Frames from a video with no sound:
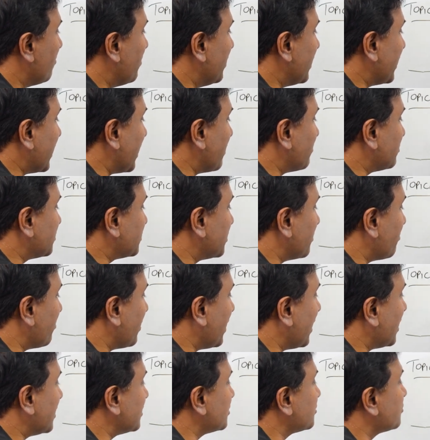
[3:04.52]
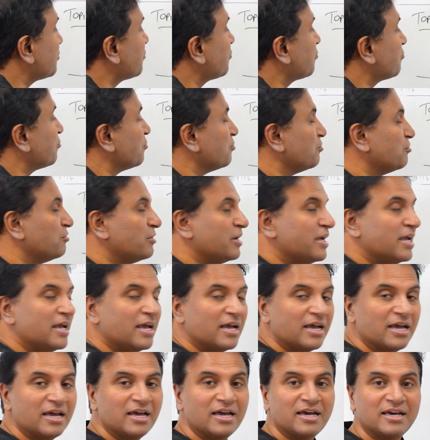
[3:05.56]
being able to pass through
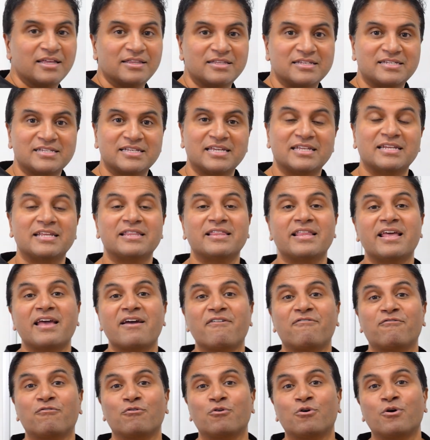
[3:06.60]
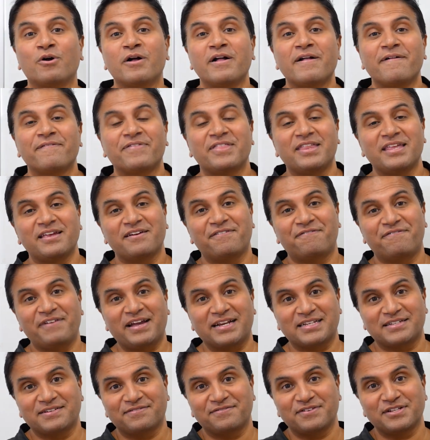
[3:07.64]
uh, the skin and therefore the
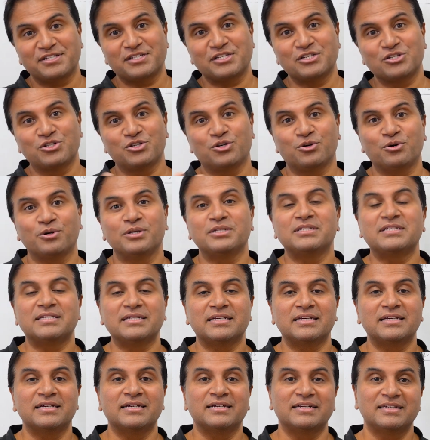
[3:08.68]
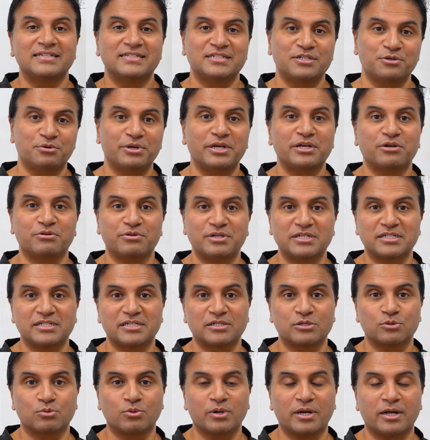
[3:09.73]
effectiveness is going to, to increase
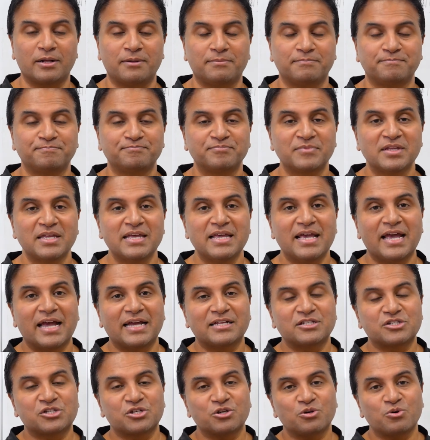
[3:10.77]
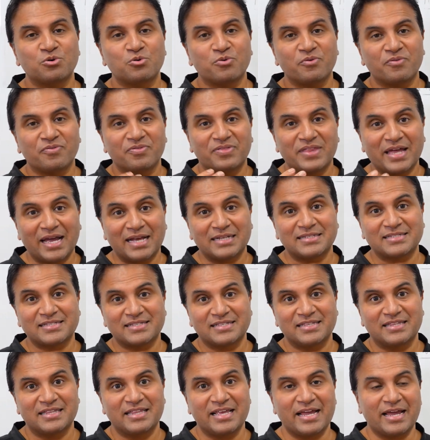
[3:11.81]
as well. And so
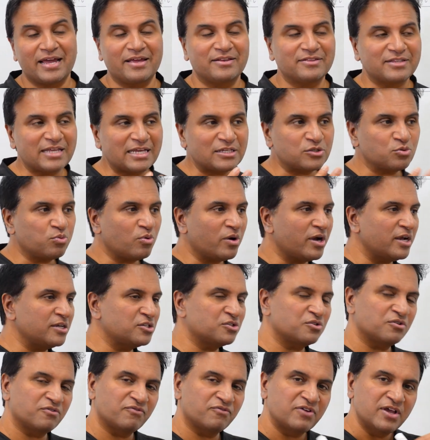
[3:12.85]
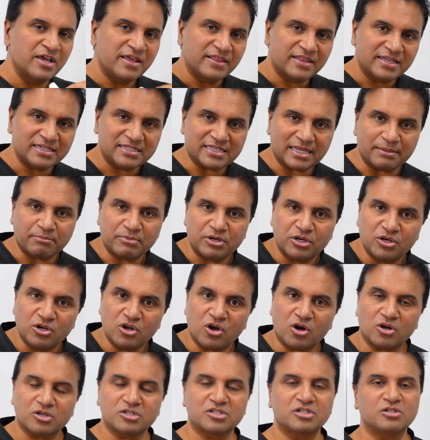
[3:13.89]
that's there, and that's why sort of things like
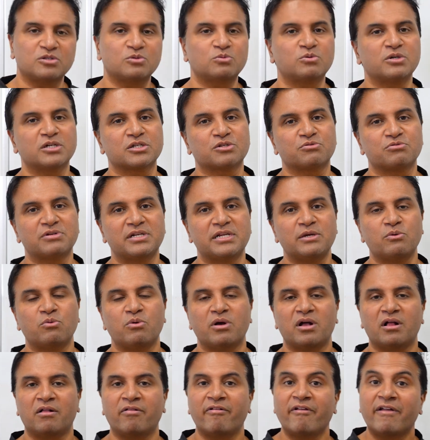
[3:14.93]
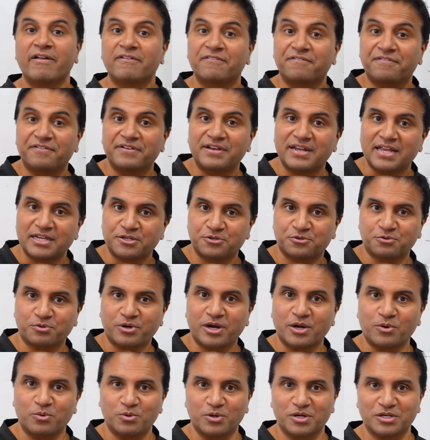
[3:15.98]
minoxidil works really well,
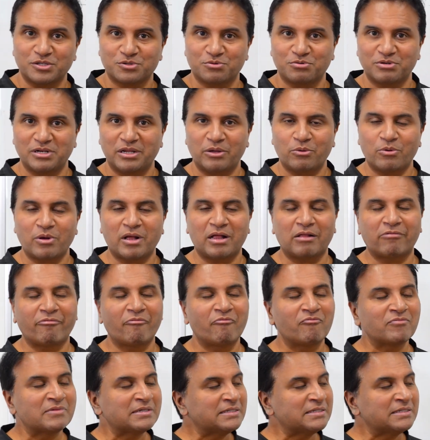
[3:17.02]
finasteride works really well.